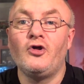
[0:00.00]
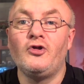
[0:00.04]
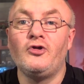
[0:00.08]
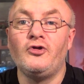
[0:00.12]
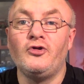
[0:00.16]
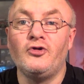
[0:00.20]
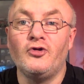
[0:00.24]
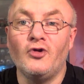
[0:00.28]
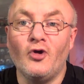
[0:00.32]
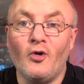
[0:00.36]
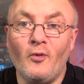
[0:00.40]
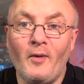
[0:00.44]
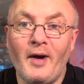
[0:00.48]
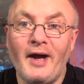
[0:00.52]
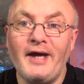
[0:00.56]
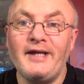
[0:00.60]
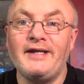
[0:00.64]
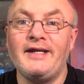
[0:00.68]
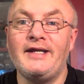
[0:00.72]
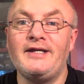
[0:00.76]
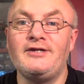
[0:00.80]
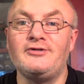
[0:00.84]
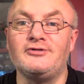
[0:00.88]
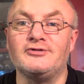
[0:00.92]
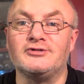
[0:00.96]
No, I
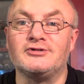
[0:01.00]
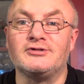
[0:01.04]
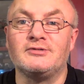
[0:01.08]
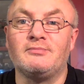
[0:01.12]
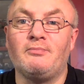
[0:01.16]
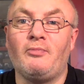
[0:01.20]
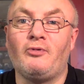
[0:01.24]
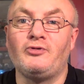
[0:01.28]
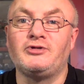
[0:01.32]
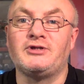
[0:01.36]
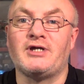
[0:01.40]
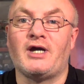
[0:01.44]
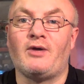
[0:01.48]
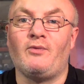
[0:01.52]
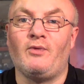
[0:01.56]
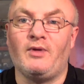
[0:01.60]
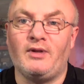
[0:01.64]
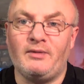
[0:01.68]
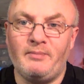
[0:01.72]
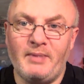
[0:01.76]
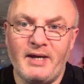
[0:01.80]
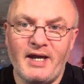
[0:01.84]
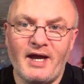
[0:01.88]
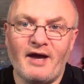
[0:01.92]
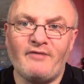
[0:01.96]
didn't, but I will
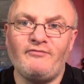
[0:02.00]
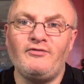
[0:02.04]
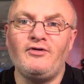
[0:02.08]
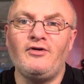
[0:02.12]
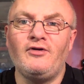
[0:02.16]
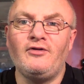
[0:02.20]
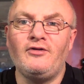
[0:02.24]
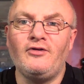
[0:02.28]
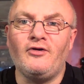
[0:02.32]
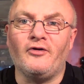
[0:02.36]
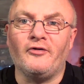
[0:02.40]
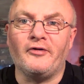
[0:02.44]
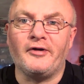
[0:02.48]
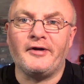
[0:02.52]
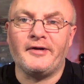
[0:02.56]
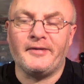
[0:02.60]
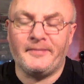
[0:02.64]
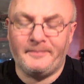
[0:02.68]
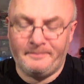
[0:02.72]
be having a look.